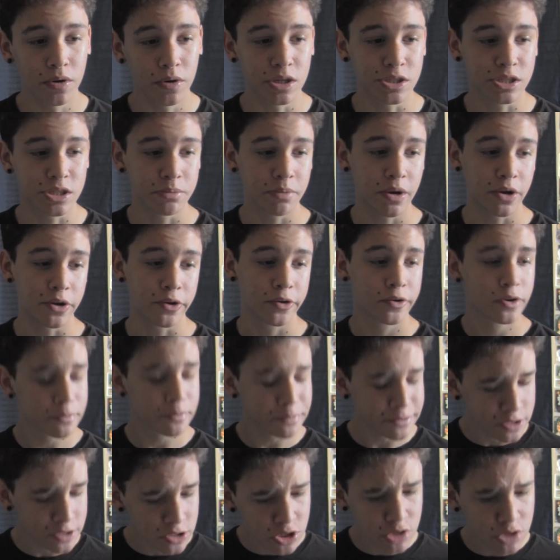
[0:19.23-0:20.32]
It's about a group
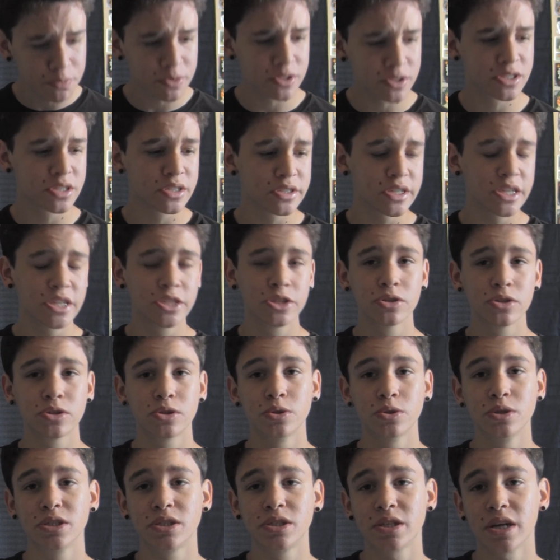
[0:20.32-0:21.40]
of stupid teenagers who
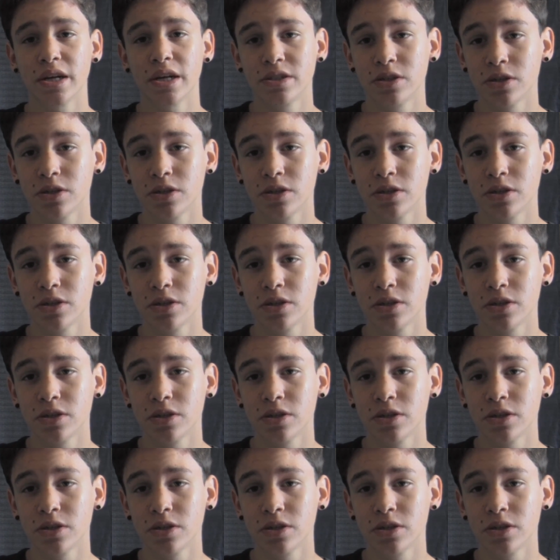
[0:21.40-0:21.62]
decide